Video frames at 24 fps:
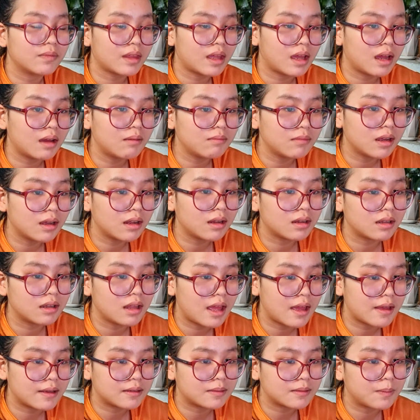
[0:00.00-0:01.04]
I'm not an
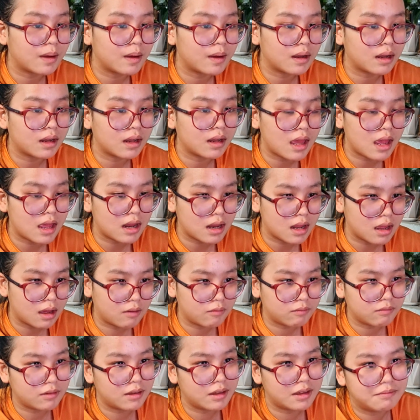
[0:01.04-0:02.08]
expert at any of
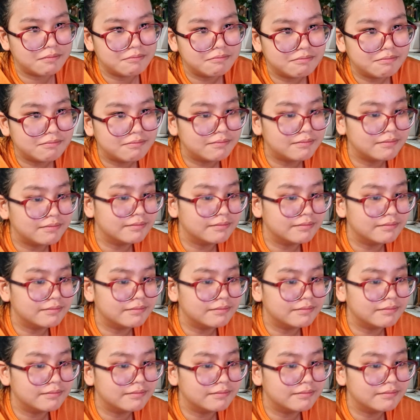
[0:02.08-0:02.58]
them.